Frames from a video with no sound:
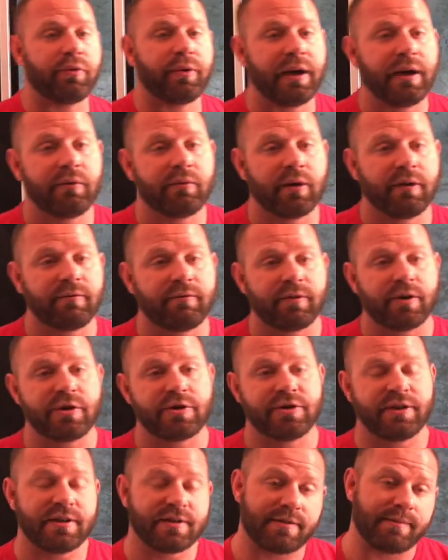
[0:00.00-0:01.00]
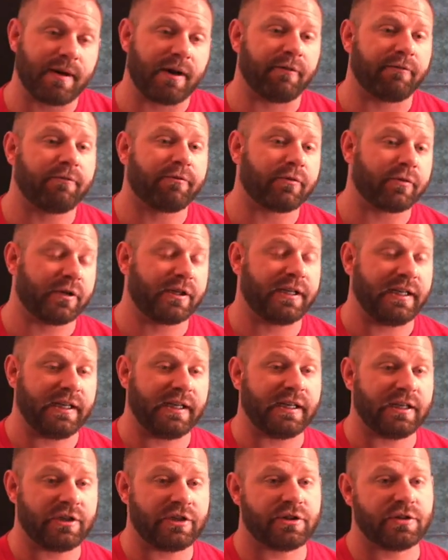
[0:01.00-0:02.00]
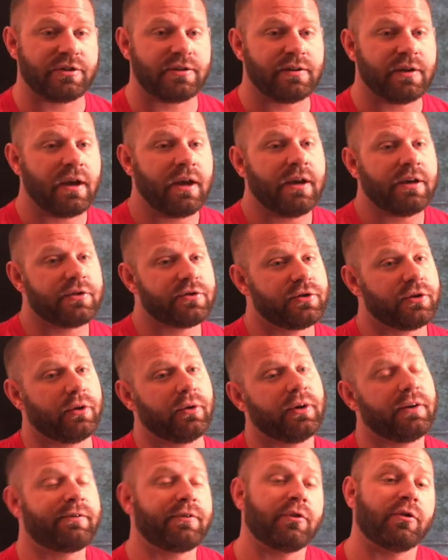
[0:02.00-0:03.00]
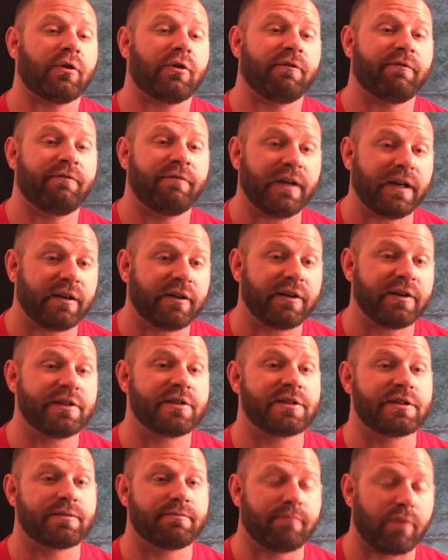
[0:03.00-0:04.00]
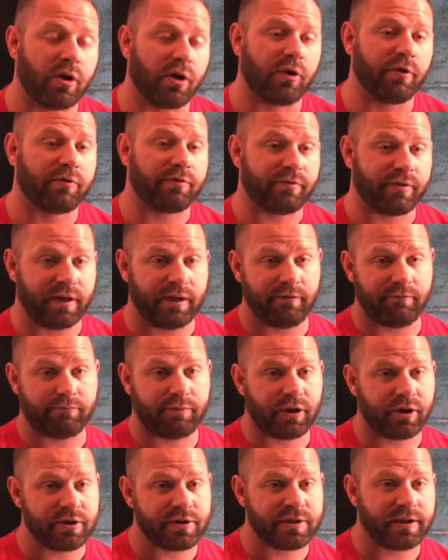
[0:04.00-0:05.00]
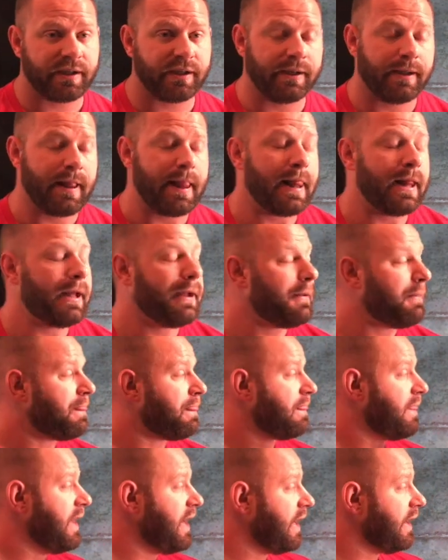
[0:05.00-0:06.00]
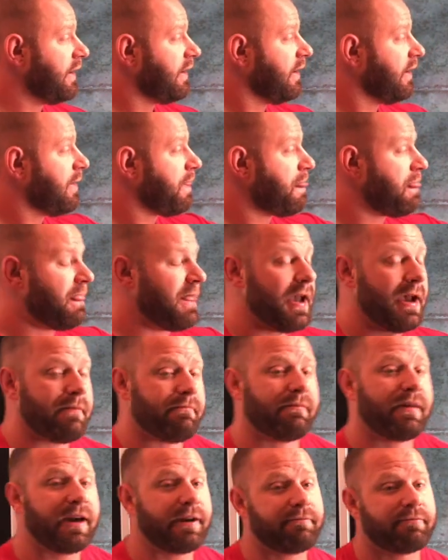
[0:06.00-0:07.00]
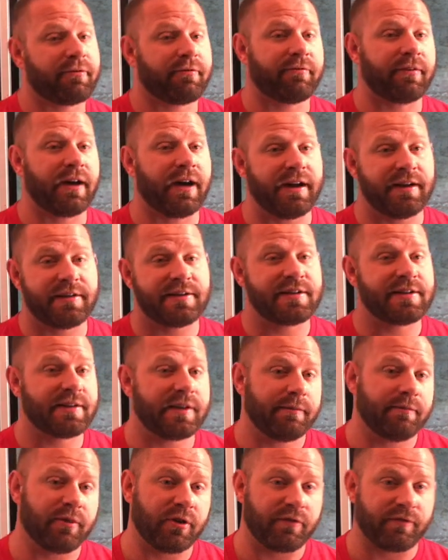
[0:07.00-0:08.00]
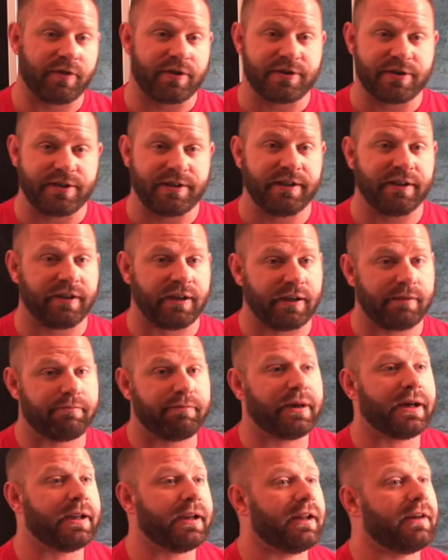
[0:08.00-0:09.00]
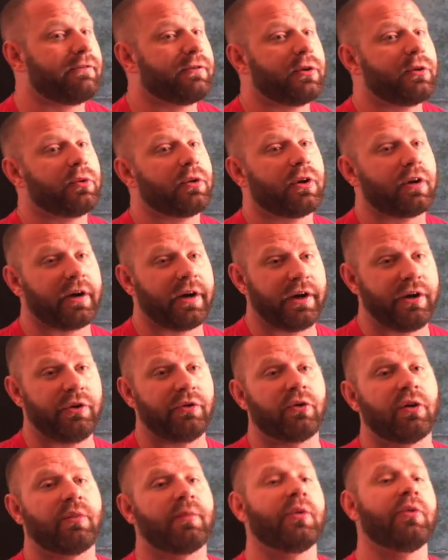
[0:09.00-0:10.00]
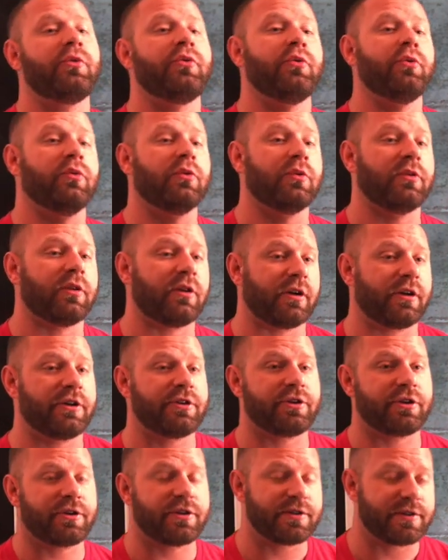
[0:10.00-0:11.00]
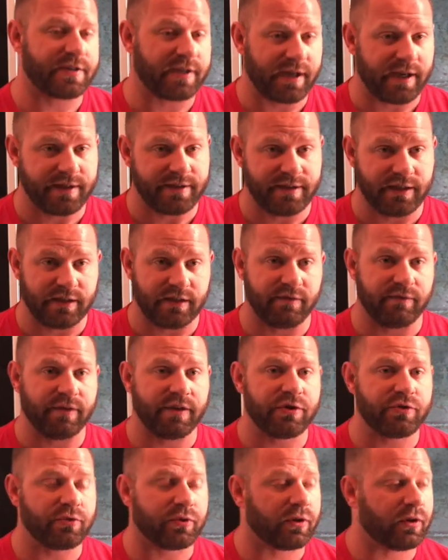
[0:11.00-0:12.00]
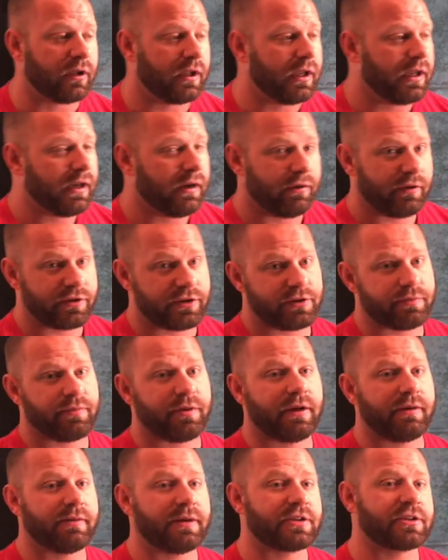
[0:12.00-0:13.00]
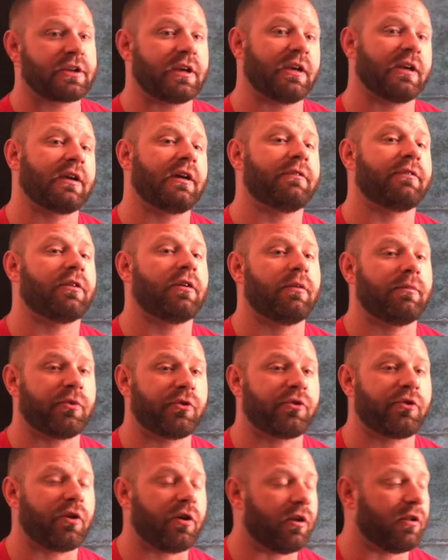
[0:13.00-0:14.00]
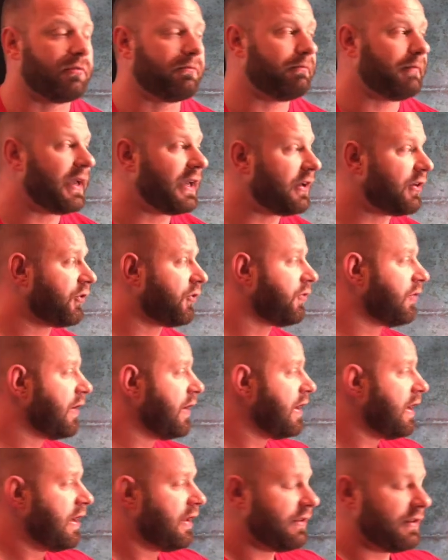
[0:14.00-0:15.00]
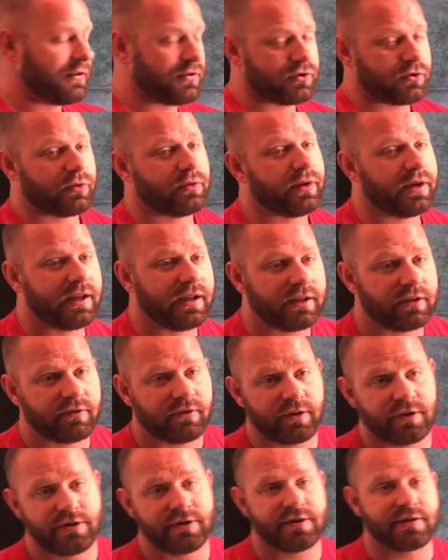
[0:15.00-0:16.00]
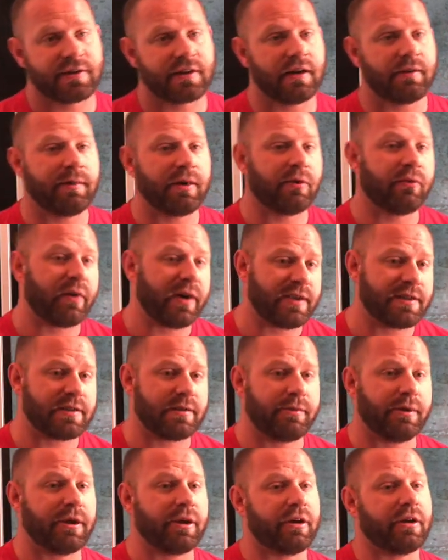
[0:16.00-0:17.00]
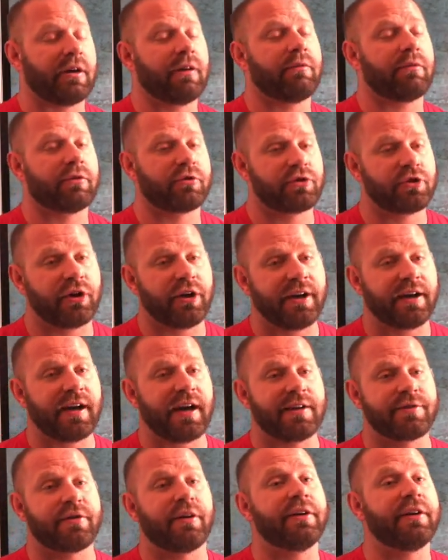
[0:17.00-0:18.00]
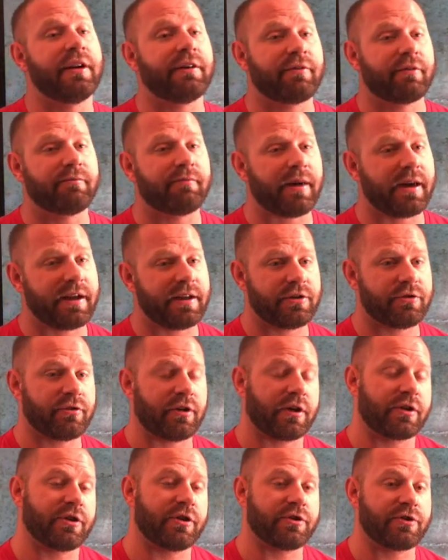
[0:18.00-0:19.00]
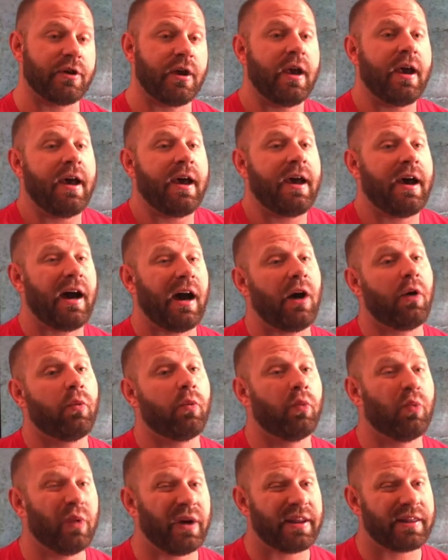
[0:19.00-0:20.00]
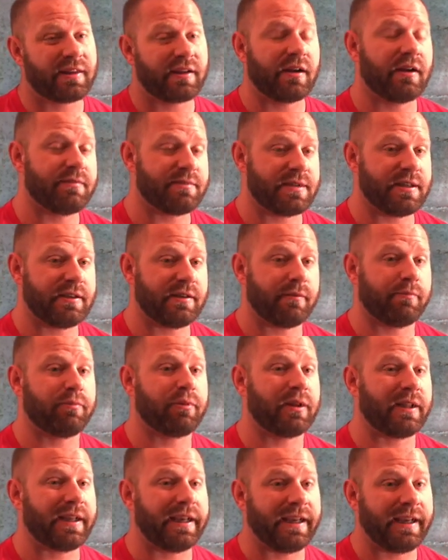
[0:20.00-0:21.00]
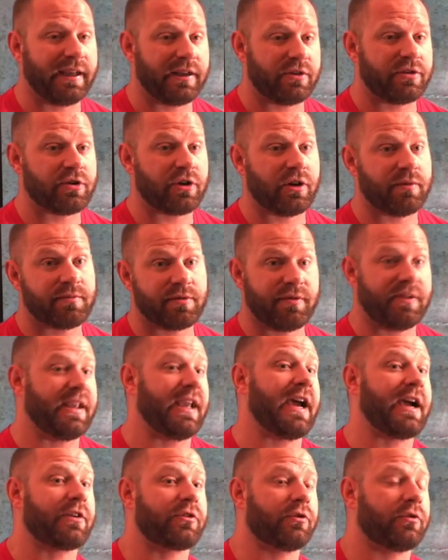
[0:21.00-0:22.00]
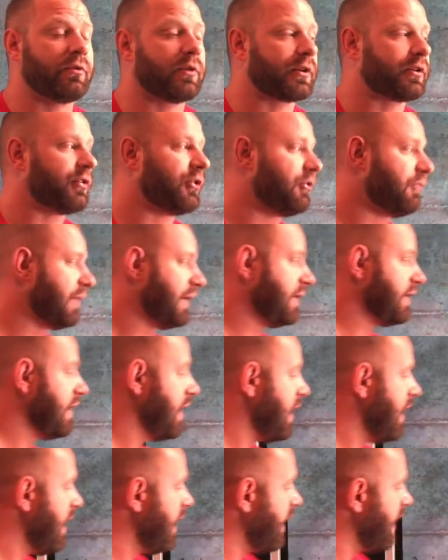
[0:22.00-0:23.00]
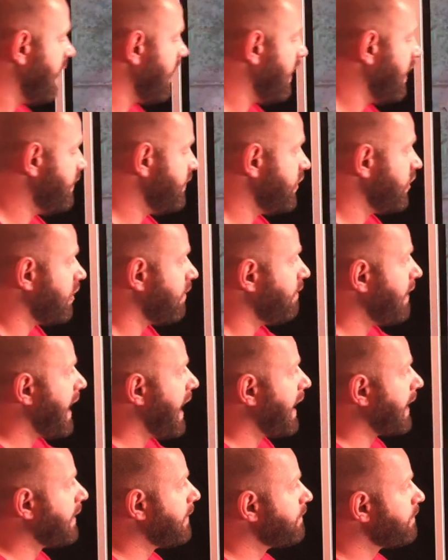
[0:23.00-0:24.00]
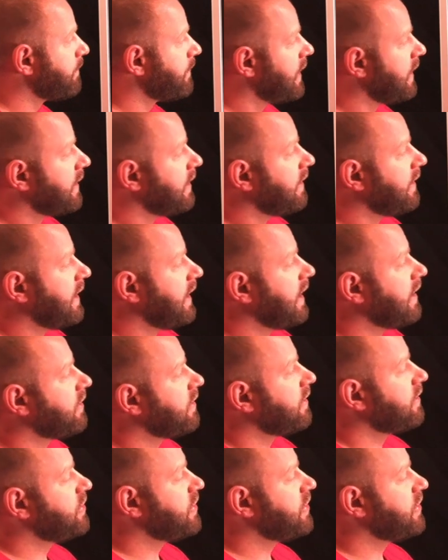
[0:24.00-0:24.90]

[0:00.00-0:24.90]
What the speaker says: 3-in-1 version, is about 14 inches. So if you are a very small framed person, then that might provide similar versatility. But if you are a normal to larger sized individual, which is pretty much going to cover almost all males, this 20-inch version is going to be way superior. I'm going to show you guys on different body structures how width comes into play in terms of the actual recruitment of your back. The other